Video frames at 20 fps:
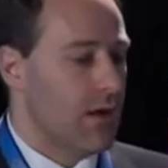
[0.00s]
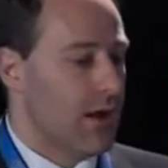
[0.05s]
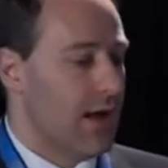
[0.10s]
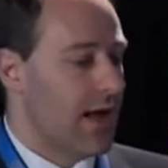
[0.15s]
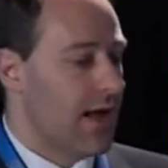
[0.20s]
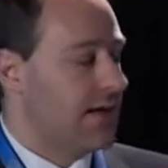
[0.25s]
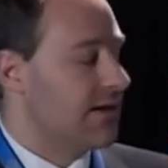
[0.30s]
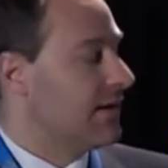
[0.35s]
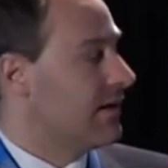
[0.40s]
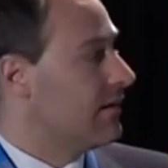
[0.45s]

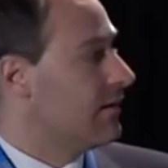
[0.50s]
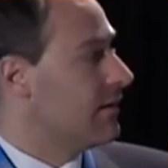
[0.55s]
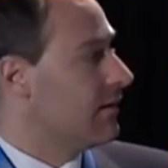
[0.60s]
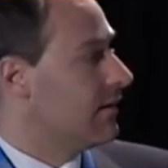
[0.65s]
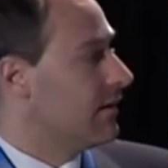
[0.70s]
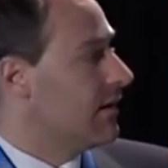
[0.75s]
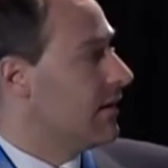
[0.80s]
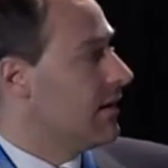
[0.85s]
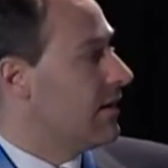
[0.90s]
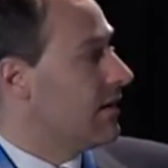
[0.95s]
And in
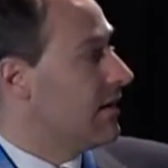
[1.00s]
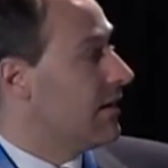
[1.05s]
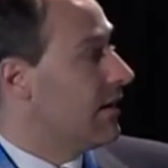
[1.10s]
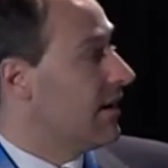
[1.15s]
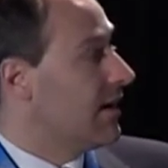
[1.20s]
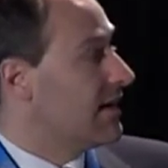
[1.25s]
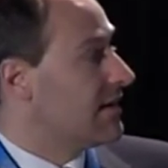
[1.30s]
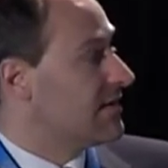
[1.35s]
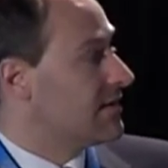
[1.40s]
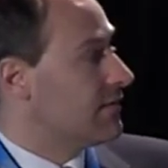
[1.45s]
a
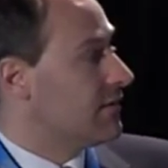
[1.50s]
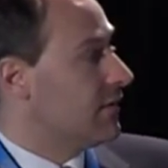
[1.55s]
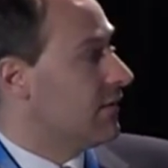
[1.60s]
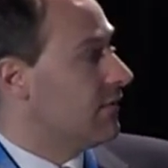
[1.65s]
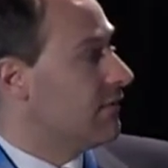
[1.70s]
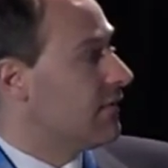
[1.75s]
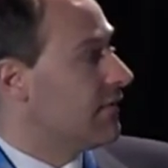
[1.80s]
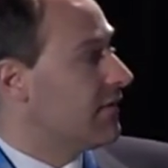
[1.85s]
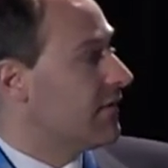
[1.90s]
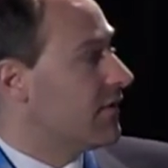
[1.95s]
nice
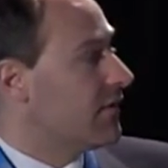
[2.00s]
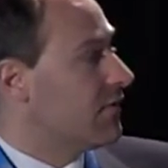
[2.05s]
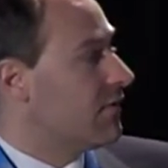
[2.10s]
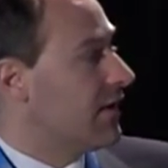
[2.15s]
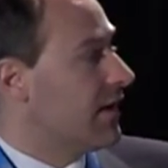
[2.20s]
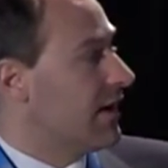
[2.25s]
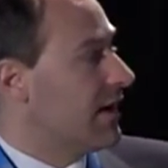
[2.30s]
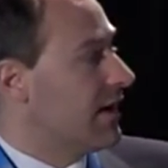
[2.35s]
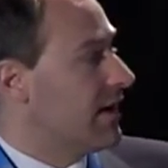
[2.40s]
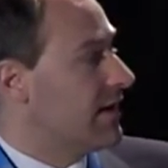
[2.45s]

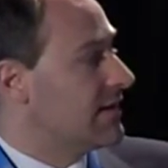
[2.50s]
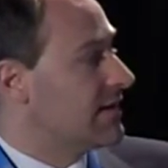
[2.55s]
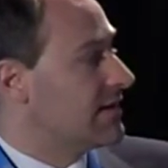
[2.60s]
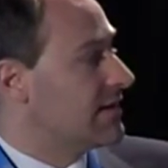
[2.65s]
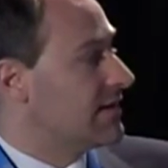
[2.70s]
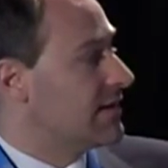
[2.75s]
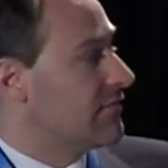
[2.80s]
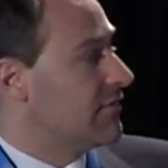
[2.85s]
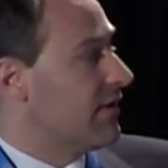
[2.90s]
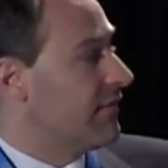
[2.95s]
overview and
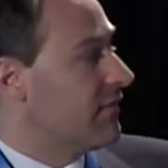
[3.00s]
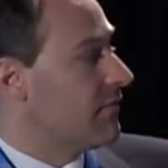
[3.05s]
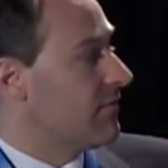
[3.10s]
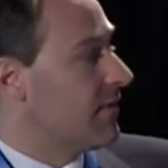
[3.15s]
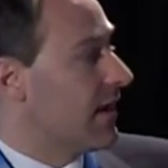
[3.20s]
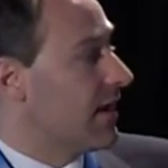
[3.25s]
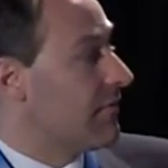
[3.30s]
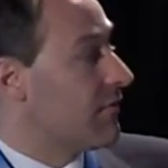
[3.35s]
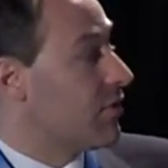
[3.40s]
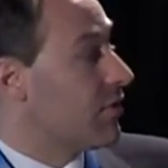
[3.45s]
review
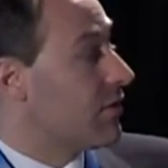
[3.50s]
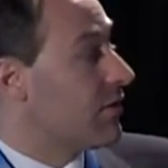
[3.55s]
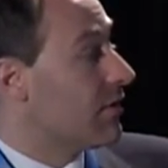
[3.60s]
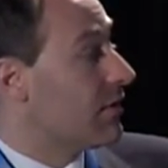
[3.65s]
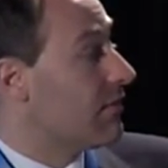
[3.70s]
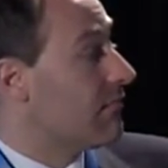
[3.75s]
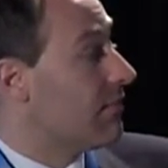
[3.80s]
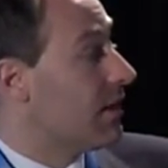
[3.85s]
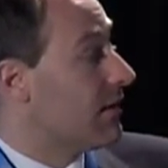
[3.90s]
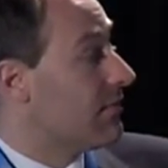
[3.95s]
paper
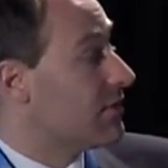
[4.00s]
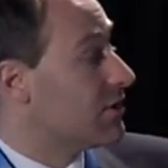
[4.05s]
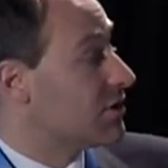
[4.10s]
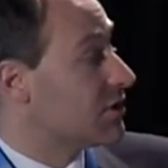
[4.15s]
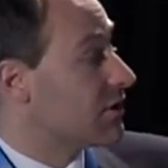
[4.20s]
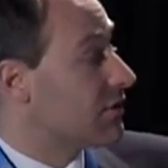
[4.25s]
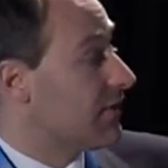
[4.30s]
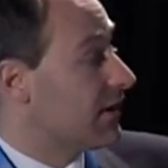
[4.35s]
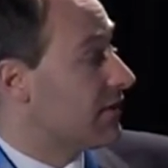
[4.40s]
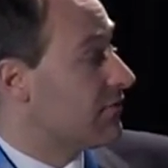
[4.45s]

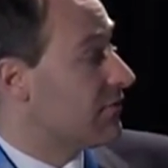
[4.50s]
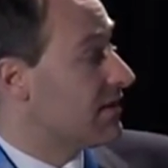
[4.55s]
published quite